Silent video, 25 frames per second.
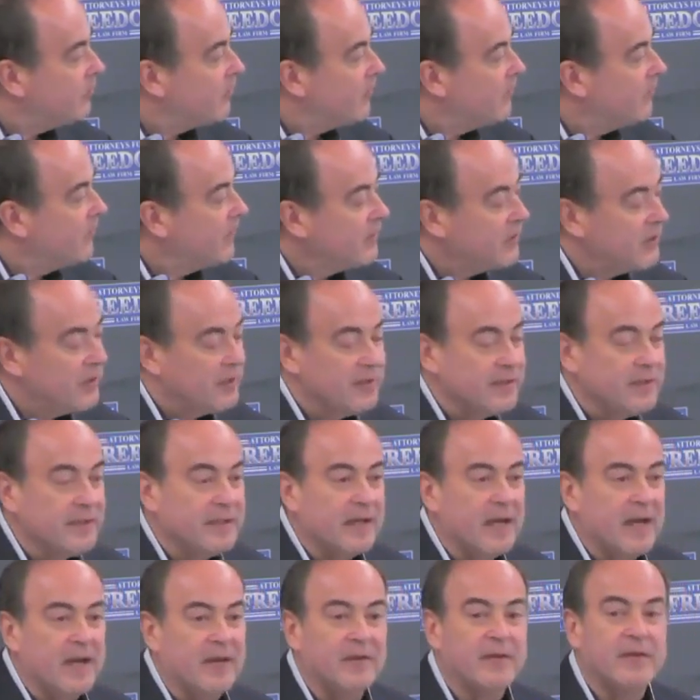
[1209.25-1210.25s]

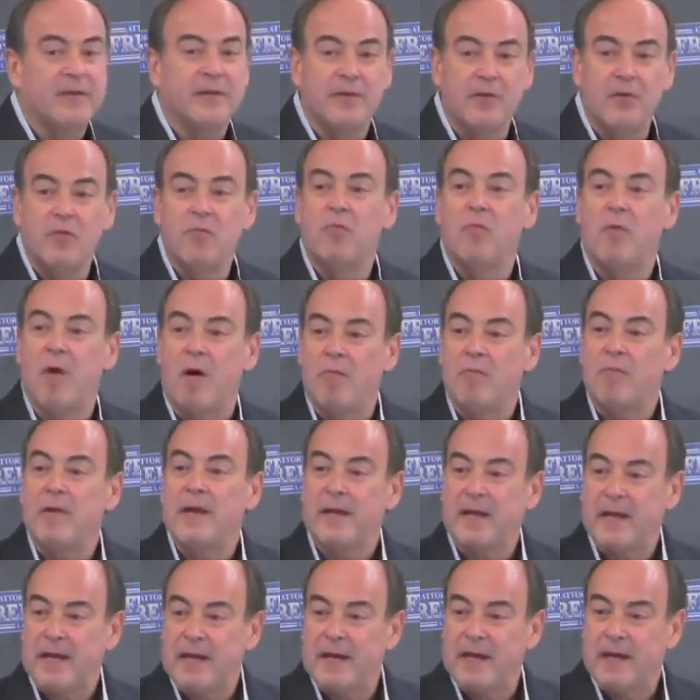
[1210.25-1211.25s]
provisions and do what we
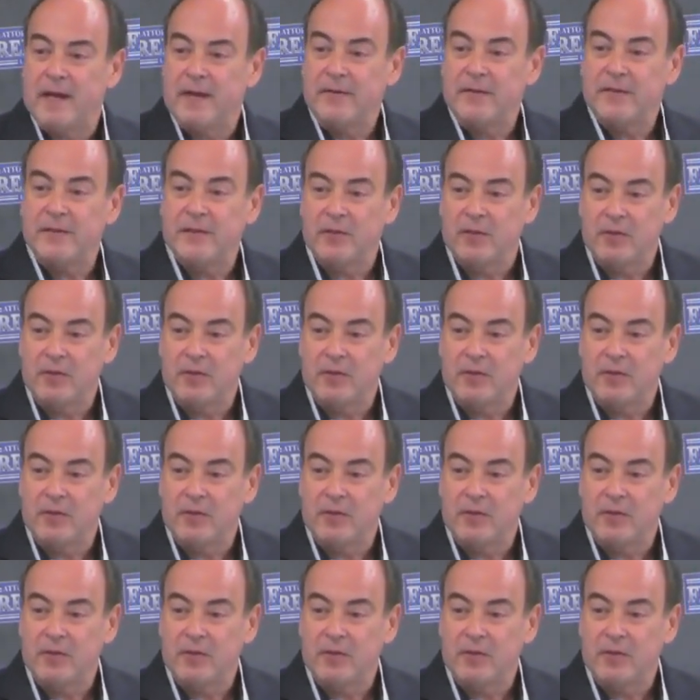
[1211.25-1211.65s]
can